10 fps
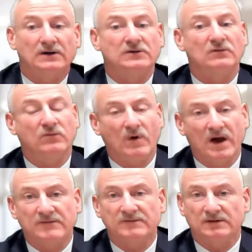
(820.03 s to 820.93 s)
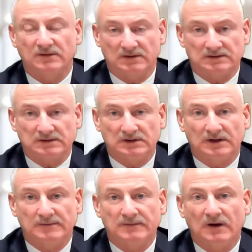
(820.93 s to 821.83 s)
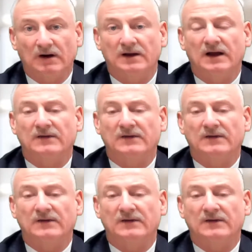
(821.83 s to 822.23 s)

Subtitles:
you've waived this claim, right?